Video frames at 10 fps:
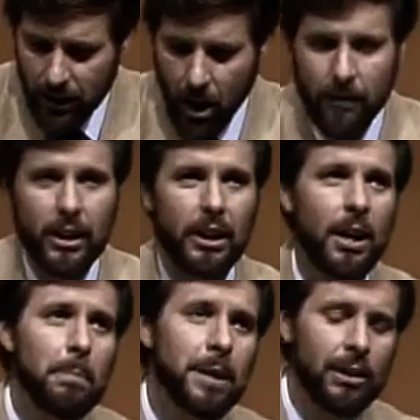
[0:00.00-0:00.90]
that often
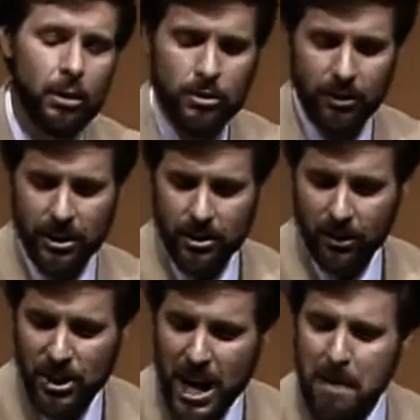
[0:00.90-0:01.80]
accompanied those
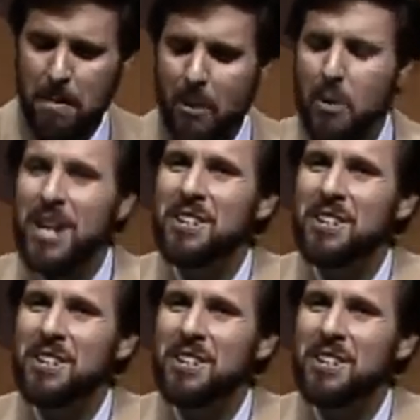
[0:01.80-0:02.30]
festivals, but we